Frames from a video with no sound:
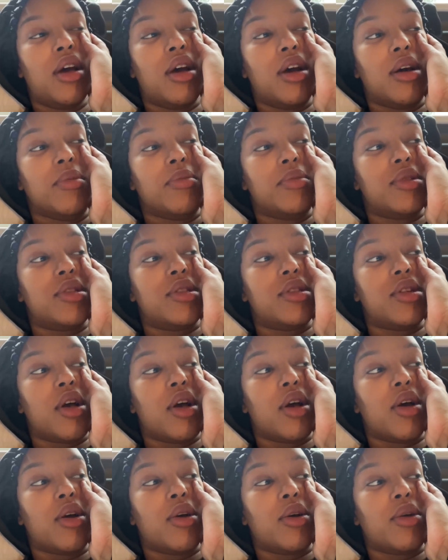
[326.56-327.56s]
I'm
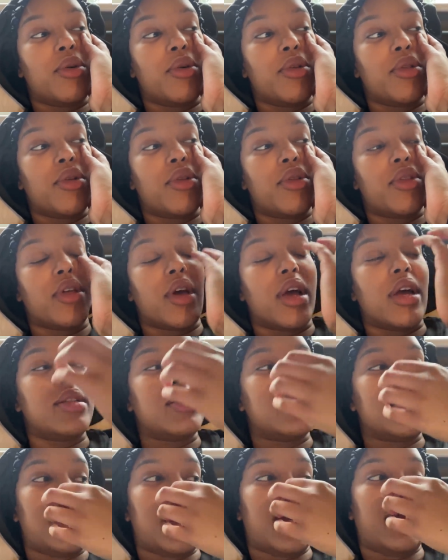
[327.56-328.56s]
so
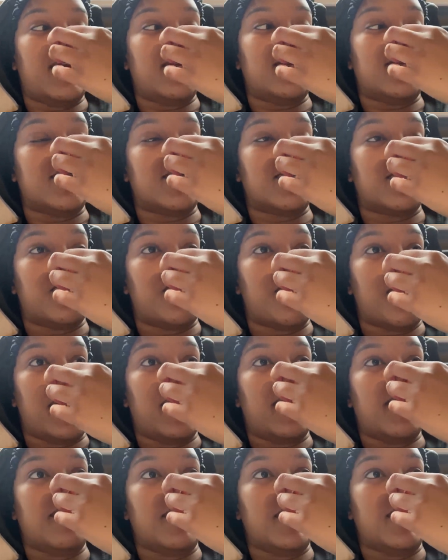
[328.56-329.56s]
thirsty. Addy's just
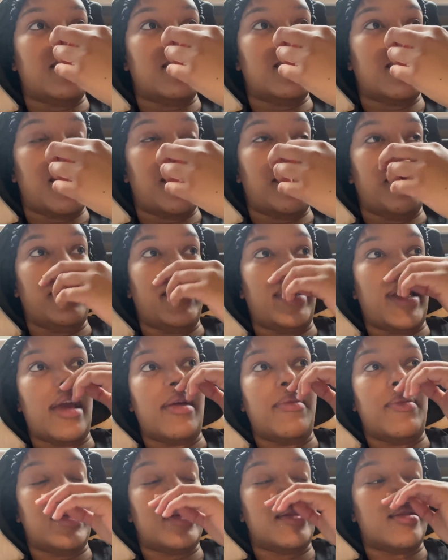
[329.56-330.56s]
making me, um,
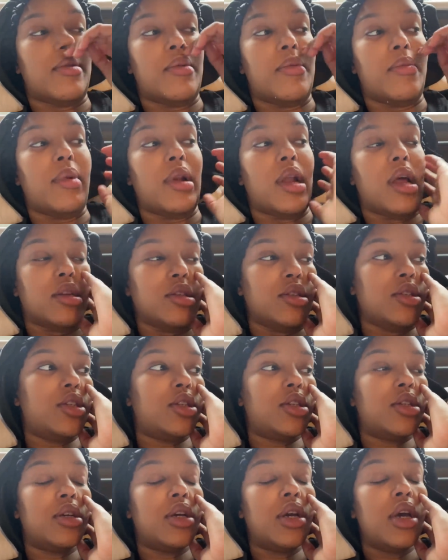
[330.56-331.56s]
getting me some
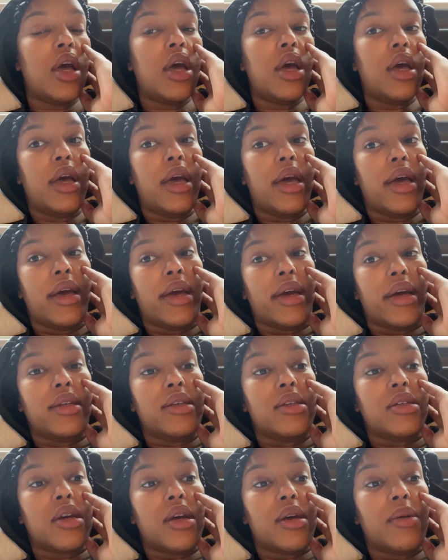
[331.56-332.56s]
lunch.
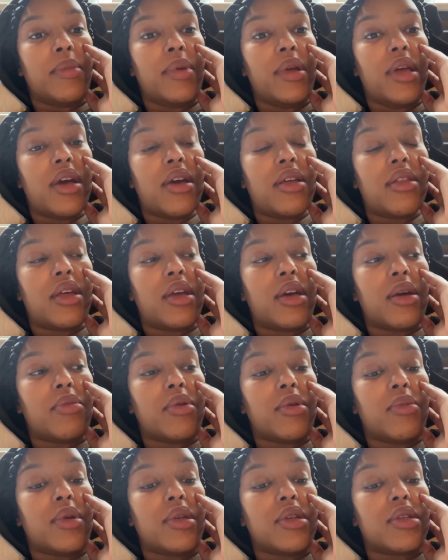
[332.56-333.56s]
And um, yeah, I think I'm
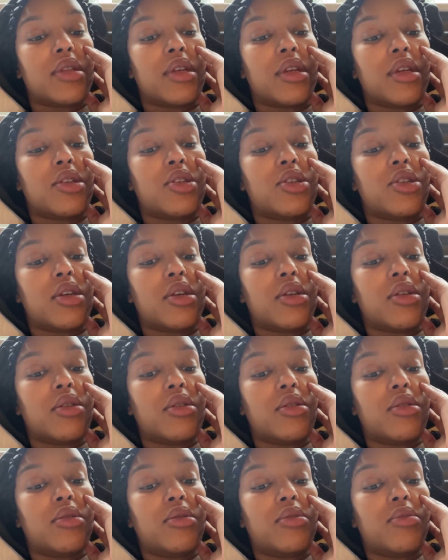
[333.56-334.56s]
probably just going to
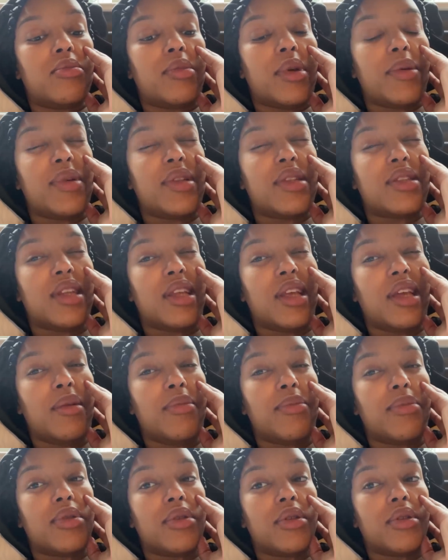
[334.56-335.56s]
chill, maybe
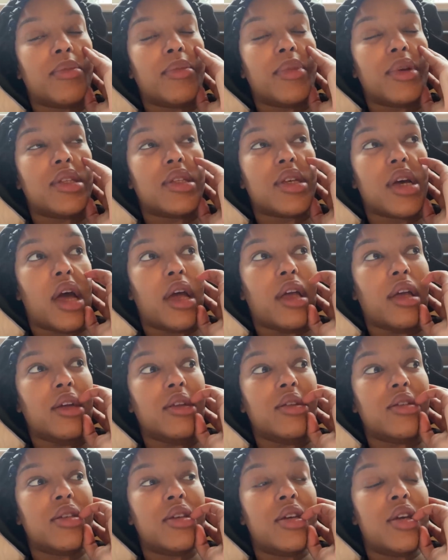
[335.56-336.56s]
sleep, a bit
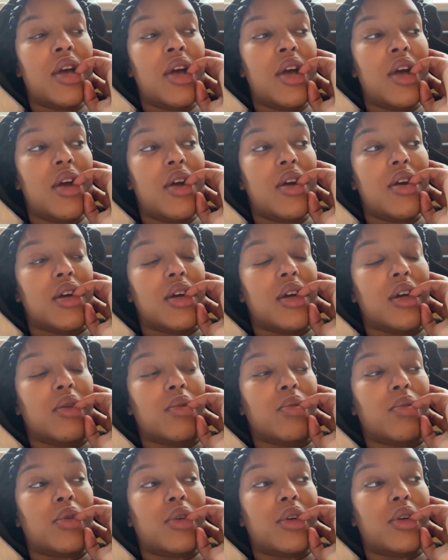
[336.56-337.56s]
tired and
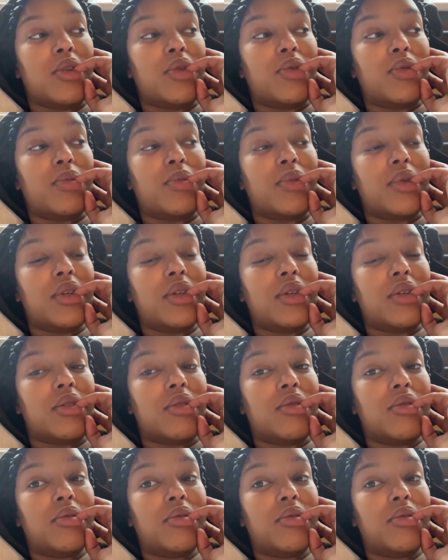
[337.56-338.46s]
we'll go from there.